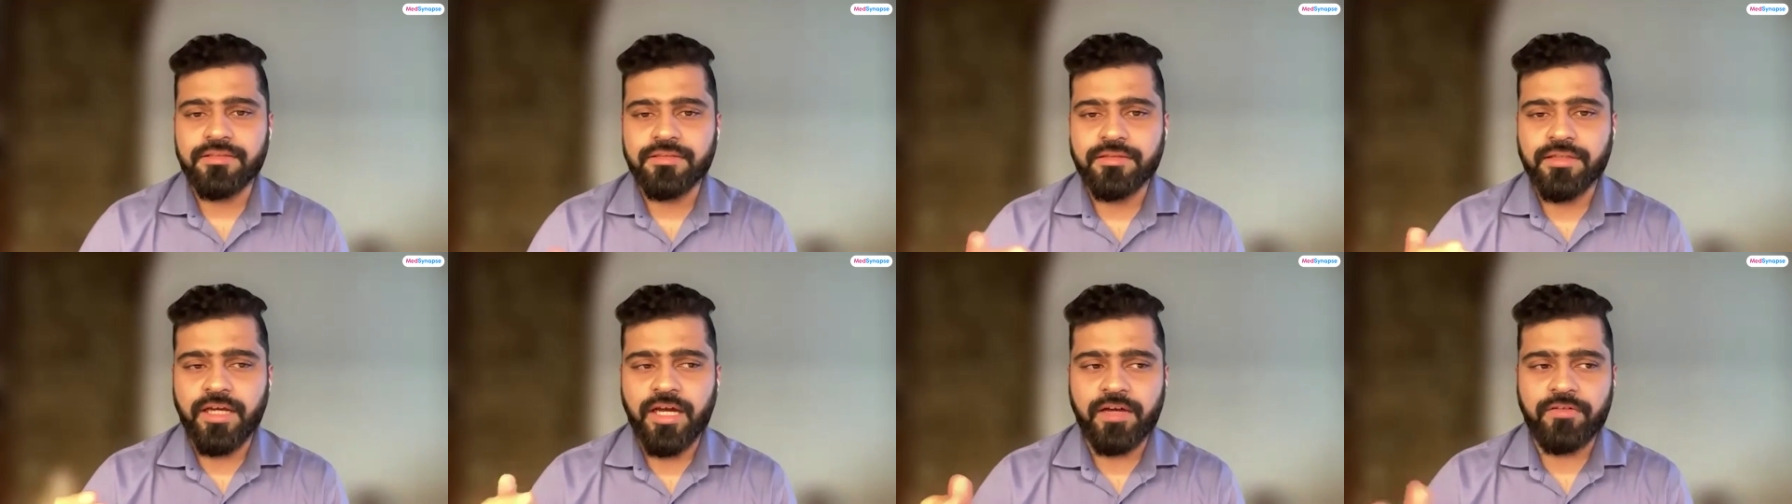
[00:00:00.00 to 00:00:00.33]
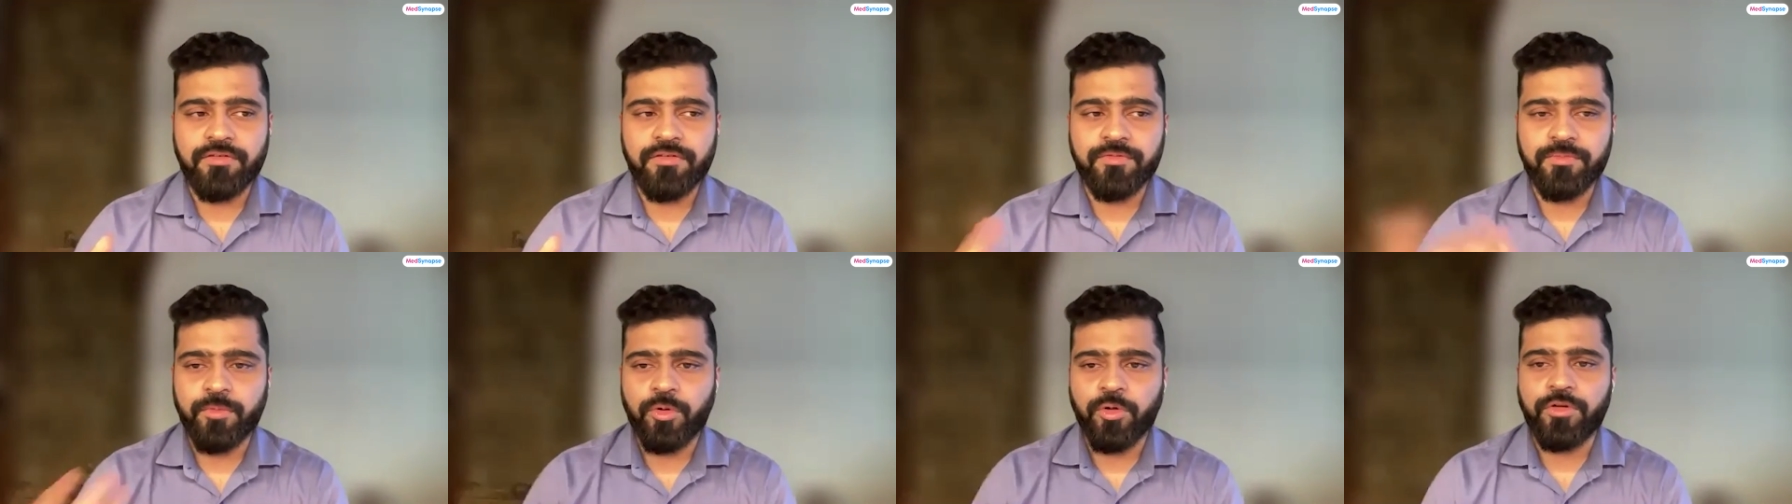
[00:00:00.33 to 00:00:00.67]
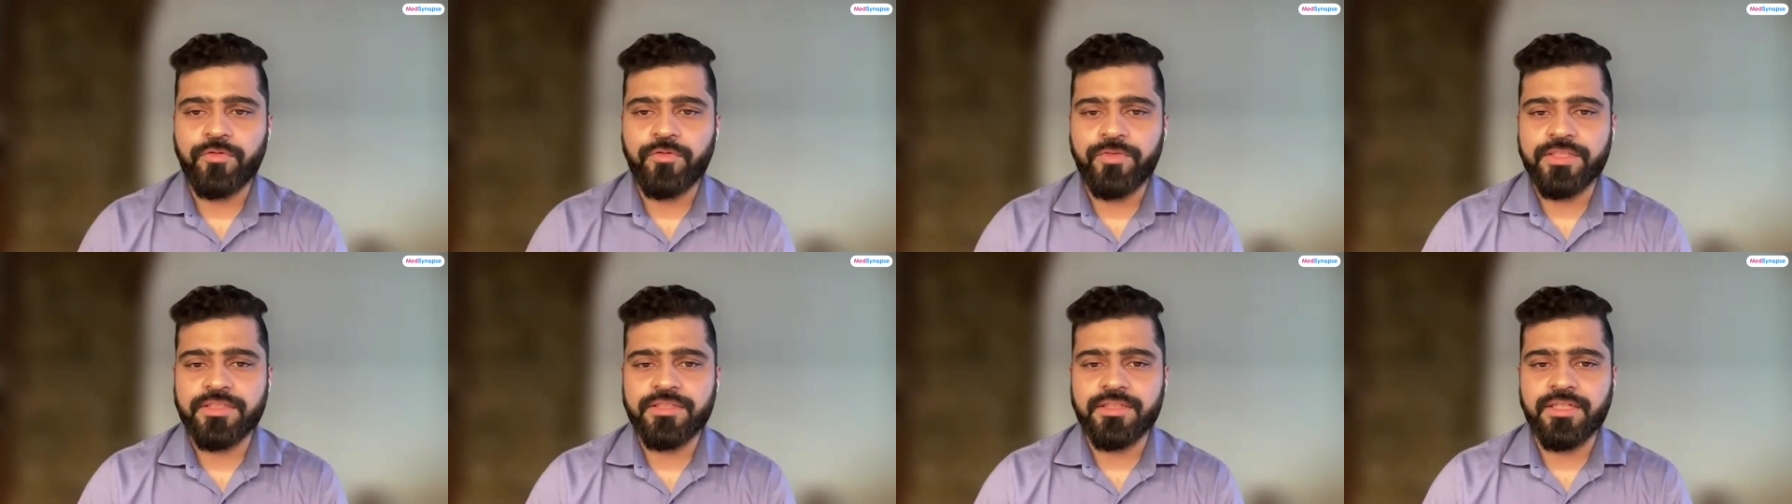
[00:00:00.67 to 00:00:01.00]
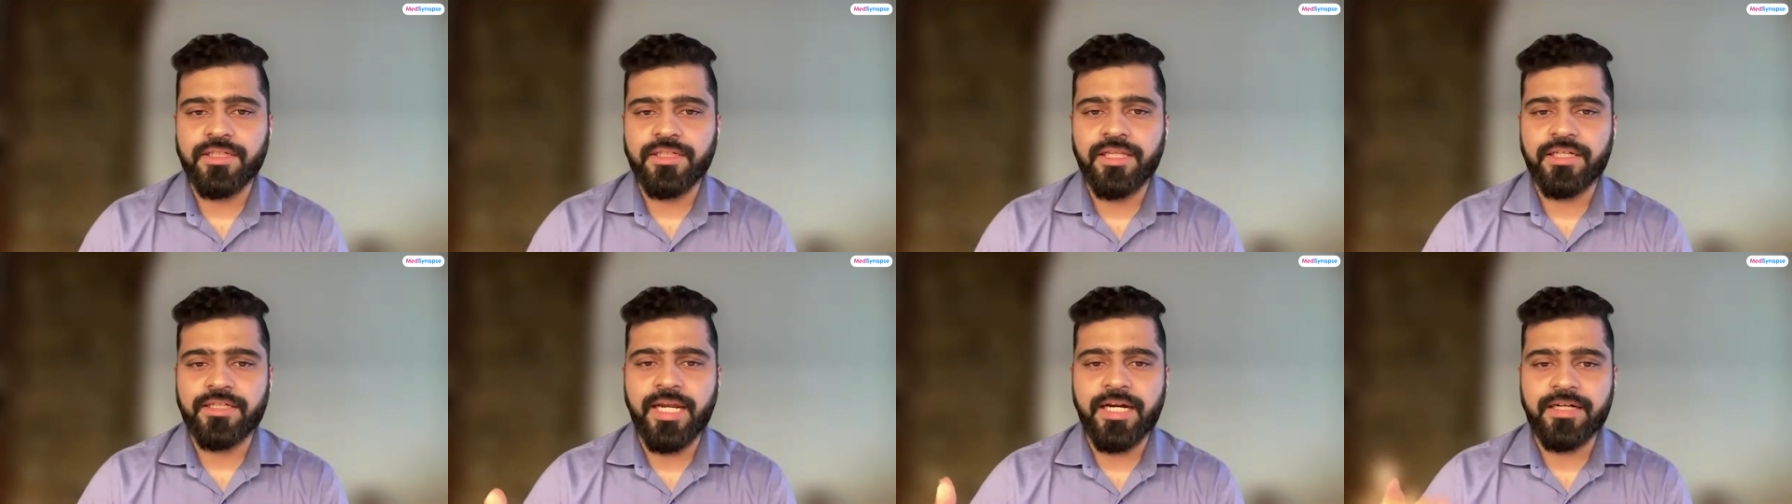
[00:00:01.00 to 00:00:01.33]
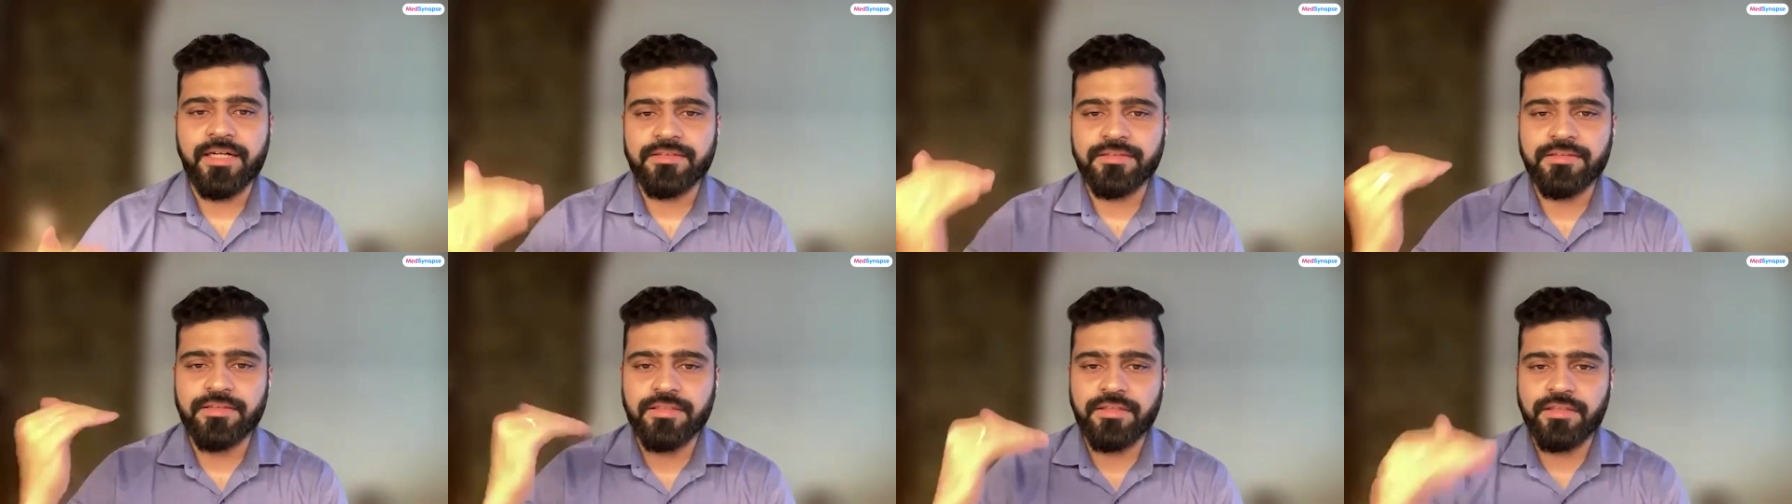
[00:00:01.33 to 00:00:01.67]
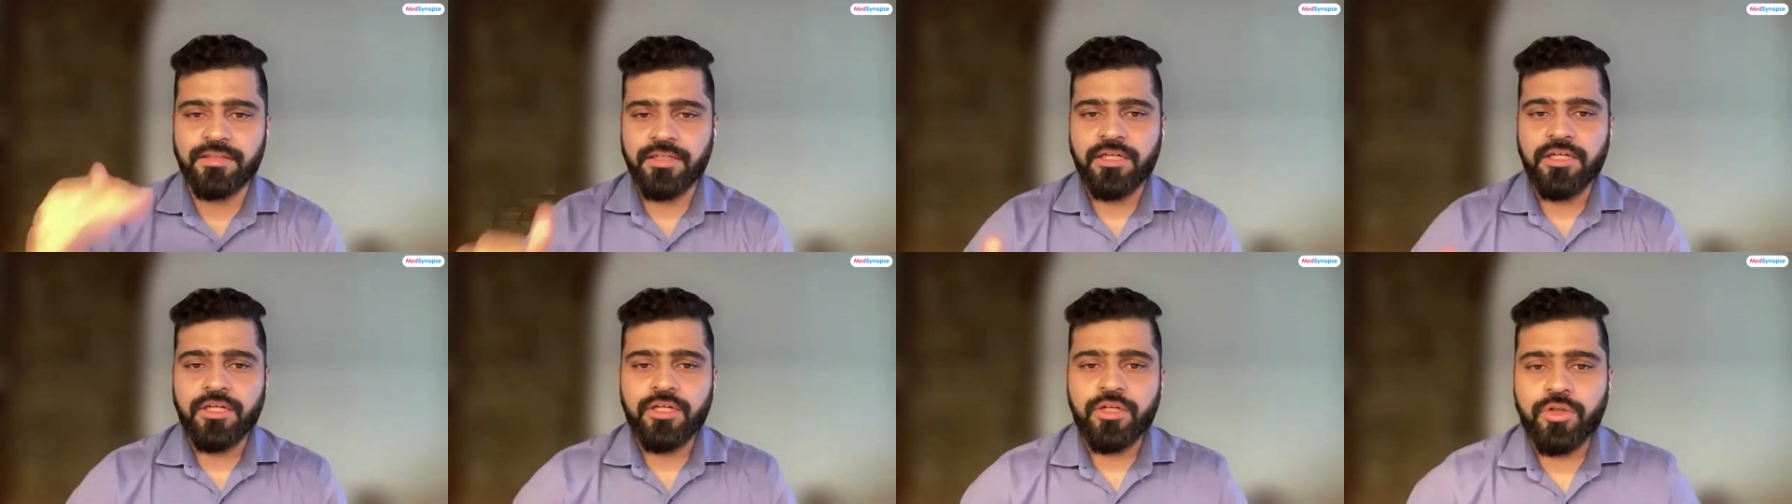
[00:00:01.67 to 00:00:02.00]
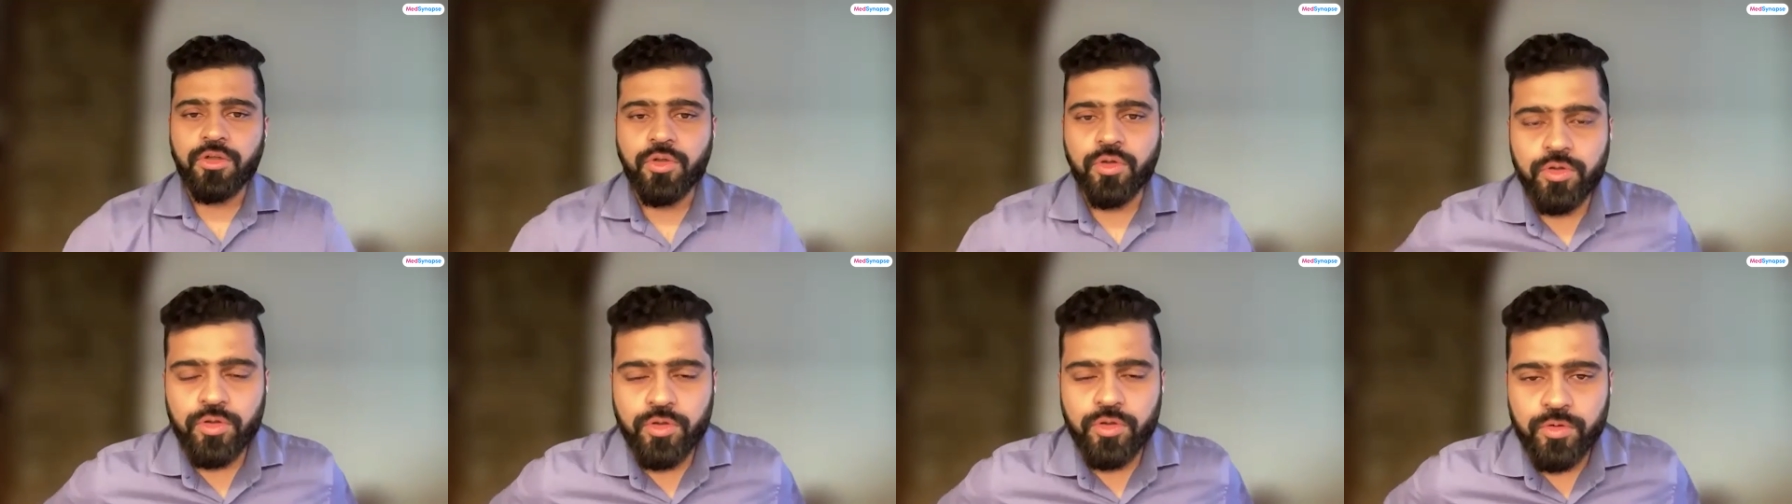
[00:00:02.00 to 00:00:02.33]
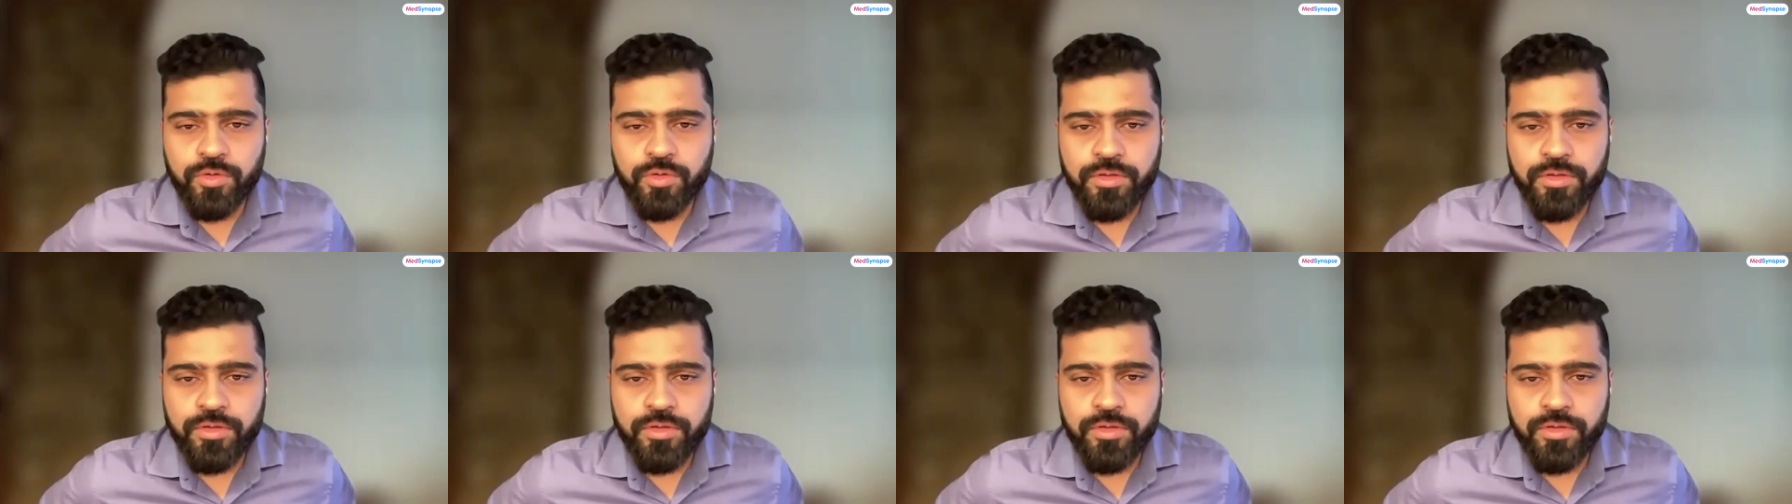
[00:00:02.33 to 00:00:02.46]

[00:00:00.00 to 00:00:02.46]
have more physical, like that's the go-to.